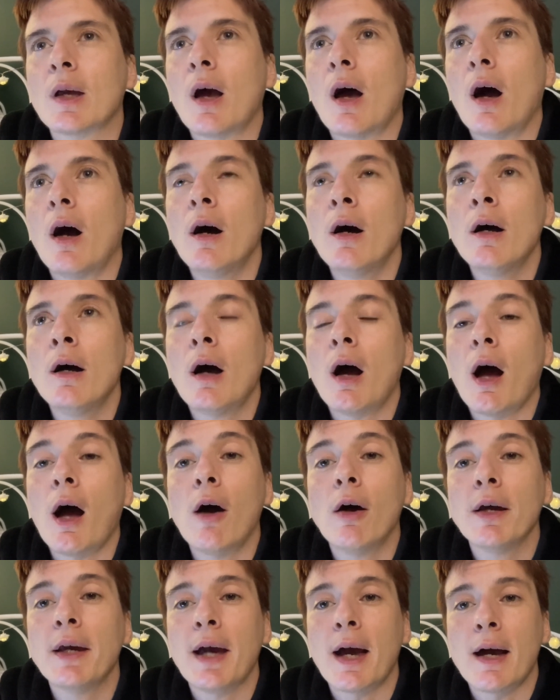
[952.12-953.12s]
I
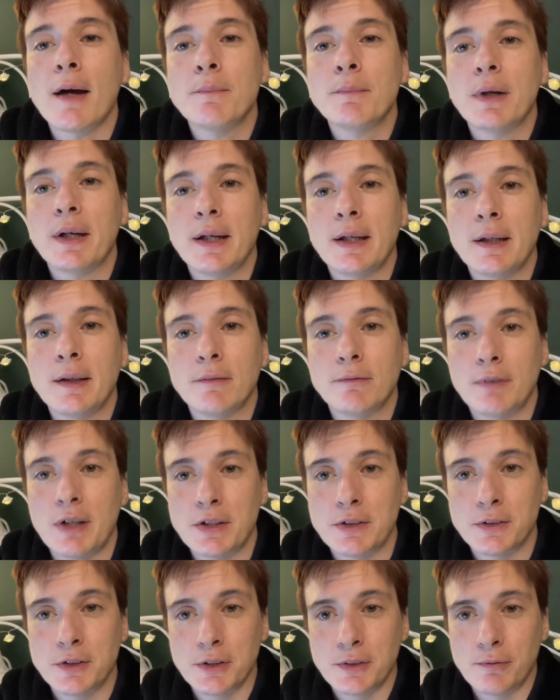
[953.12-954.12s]
am a
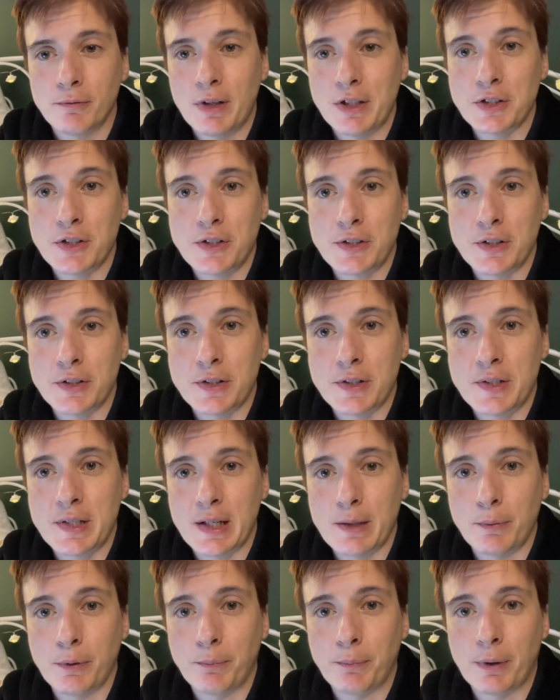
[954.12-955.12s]
registered
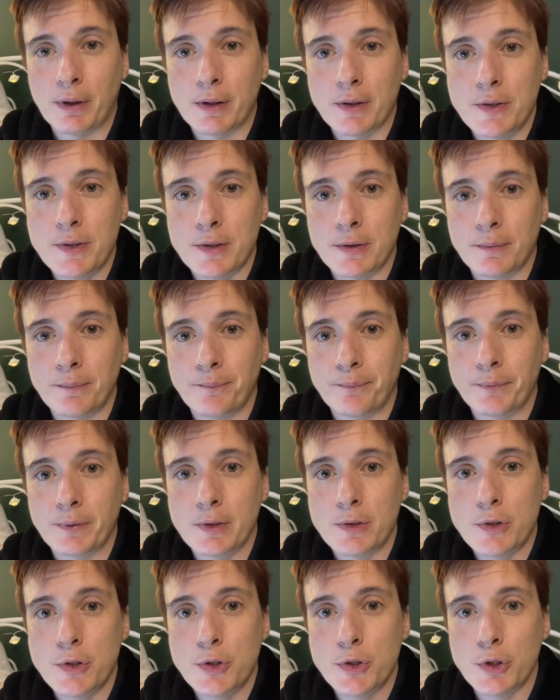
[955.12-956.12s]
disabled person,
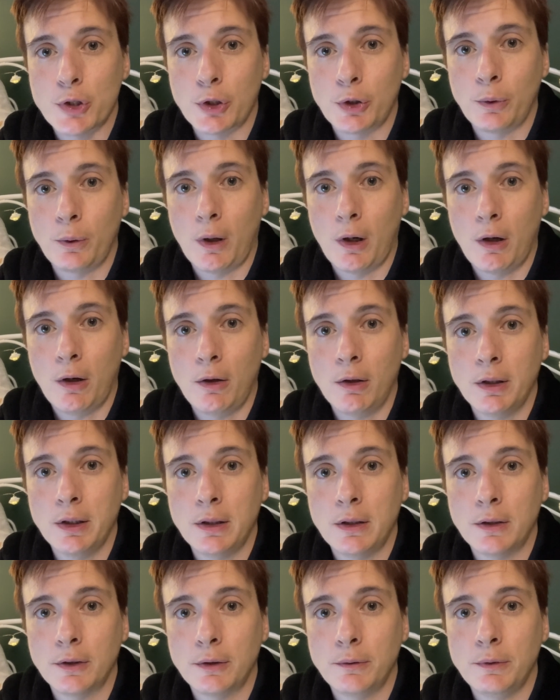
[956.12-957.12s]
so I
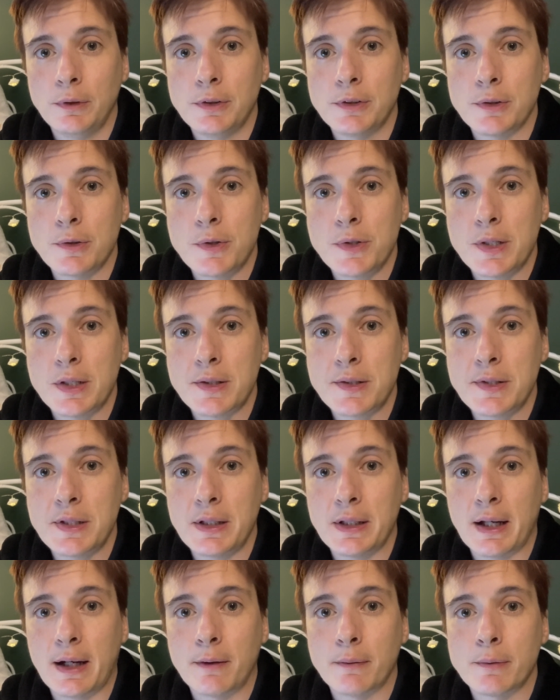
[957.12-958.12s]
can only do
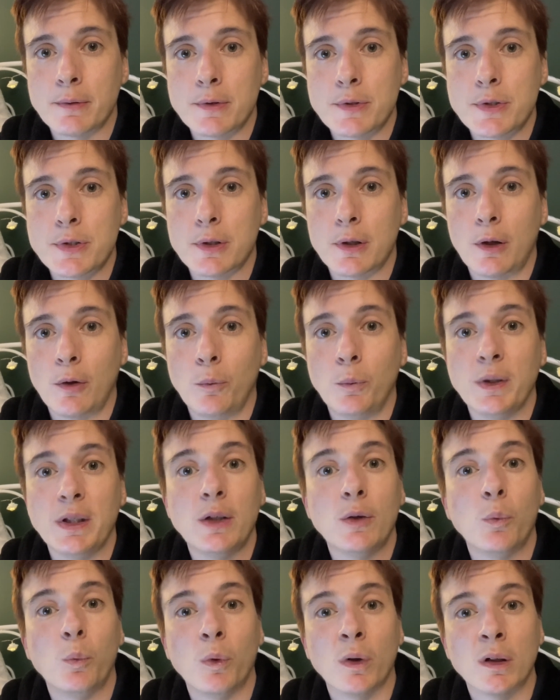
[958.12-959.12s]
16 hours a
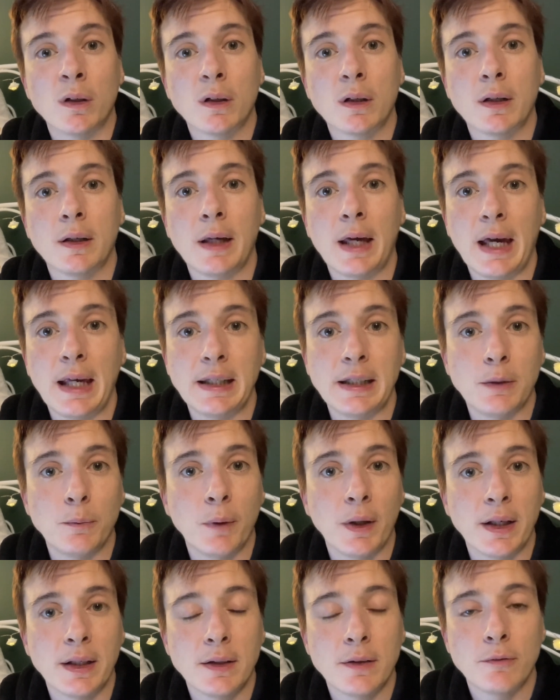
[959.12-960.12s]
week work
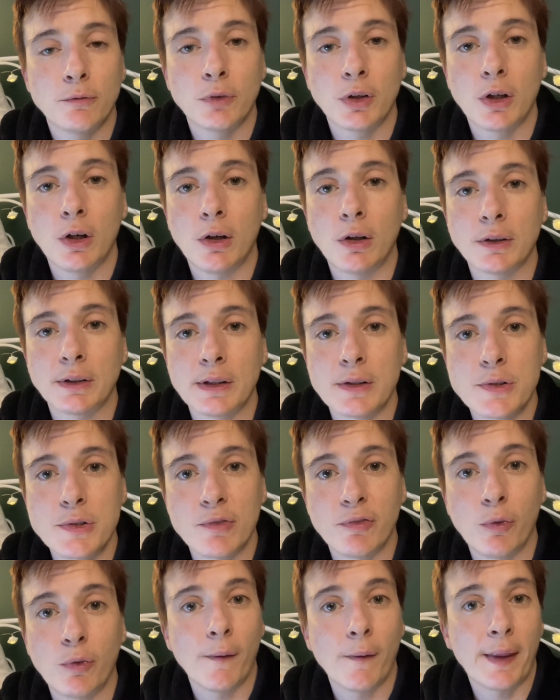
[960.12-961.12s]
anyway, regardless
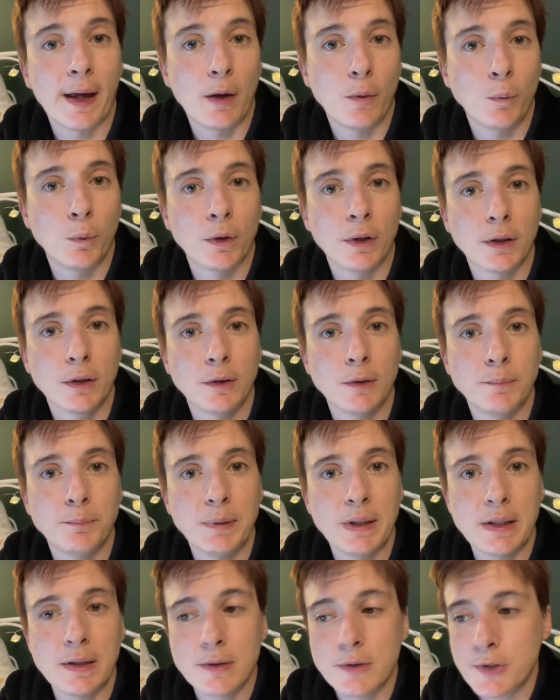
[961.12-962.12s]
of that work could
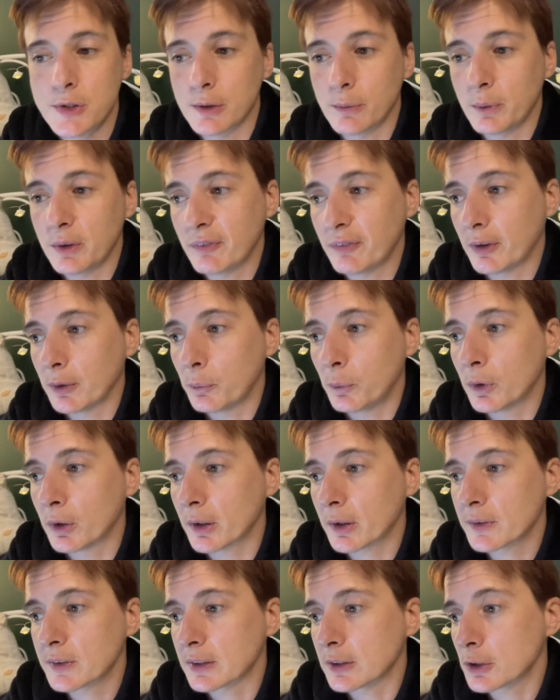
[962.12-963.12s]
be. So if I
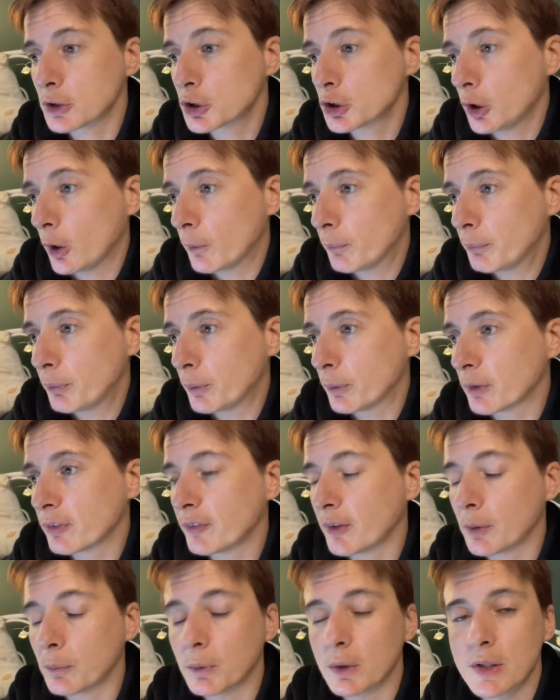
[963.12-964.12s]
worked in a shop, or if
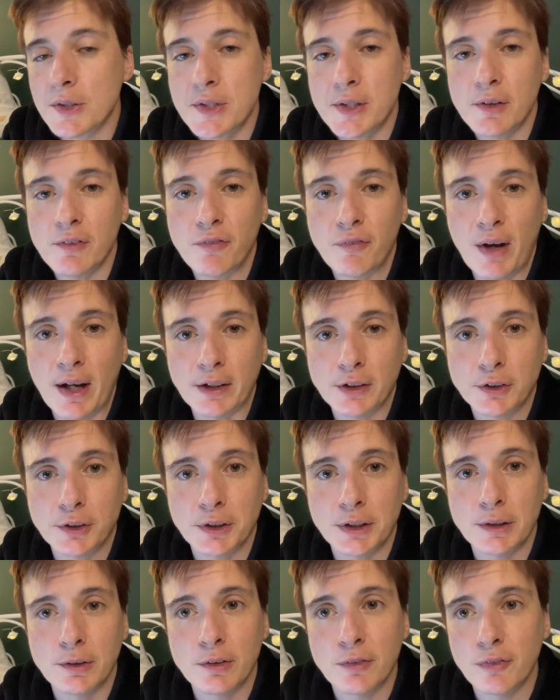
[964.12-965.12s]
I worked in a
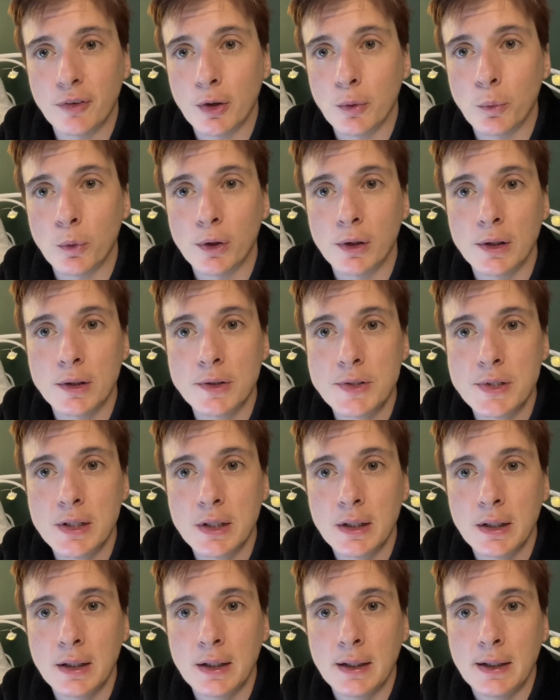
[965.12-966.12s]
factory, or if I worked,
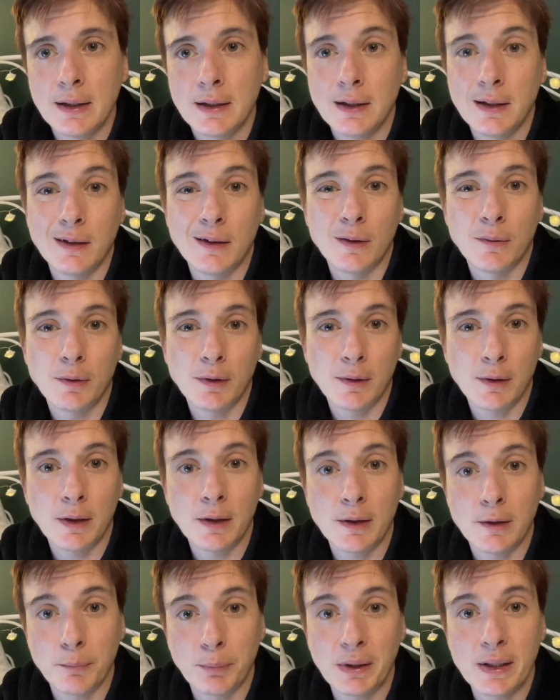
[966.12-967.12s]
you know, in
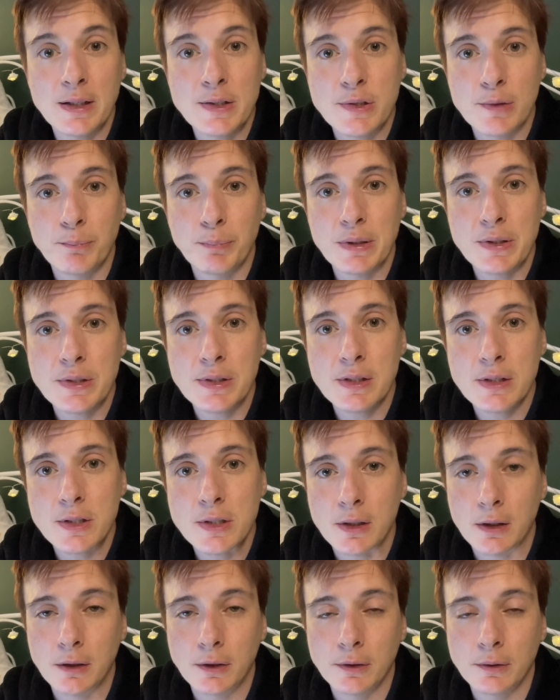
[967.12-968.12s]
a place of business,
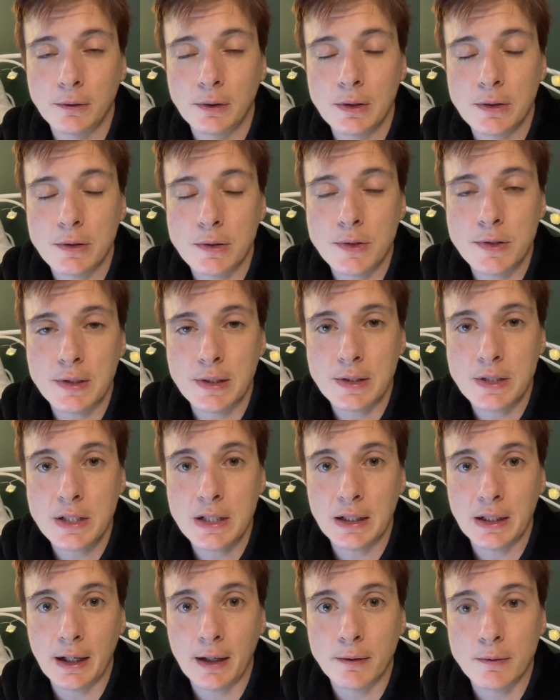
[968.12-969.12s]
I could only do
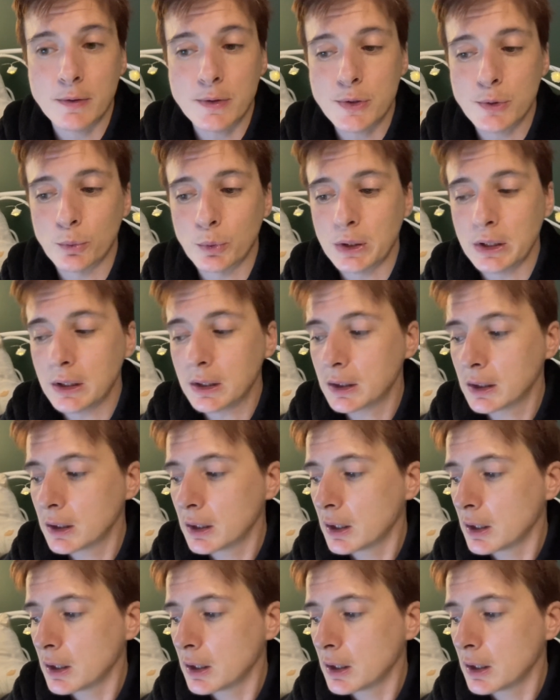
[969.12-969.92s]
16 hours a week.